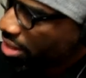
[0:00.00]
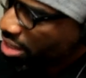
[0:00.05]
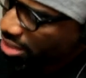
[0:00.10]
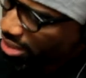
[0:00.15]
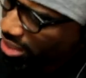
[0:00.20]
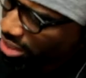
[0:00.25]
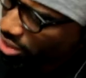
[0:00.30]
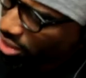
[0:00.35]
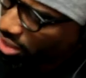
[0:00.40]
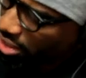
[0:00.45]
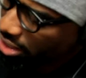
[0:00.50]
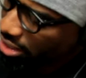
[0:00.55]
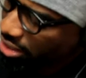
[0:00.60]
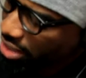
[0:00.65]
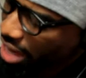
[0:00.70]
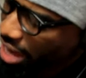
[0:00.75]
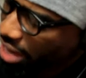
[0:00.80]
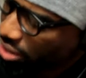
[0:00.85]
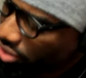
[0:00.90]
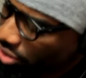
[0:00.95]
And then you could
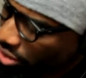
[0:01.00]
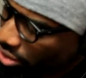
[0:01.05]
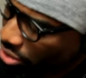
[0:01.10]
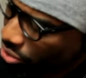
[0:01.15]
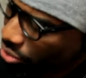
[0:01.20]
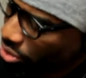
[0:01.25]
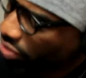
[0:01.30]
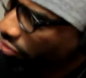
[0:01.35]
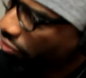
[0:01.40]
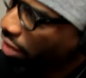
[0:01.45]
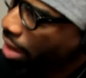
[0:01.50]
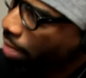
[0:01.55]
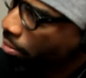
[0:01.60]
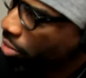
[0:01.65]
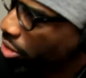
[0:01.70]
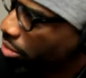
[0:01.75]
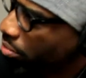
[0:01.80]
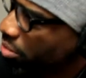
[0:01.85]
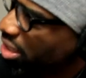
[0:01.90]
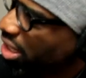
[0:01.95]
attach a
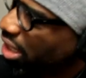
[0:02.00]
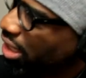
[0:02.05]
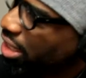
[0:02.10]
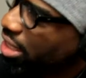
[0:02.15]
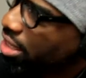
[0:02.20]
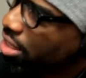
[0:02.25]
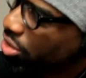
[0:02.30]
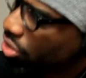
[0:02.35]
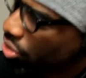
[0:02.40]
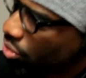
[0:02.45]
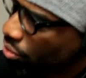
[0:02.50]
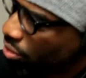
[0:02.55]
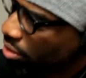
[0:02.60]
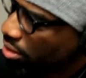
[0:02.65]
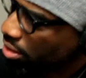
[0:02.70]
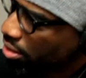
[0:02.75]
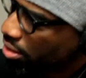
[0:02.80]
35mm lens on it.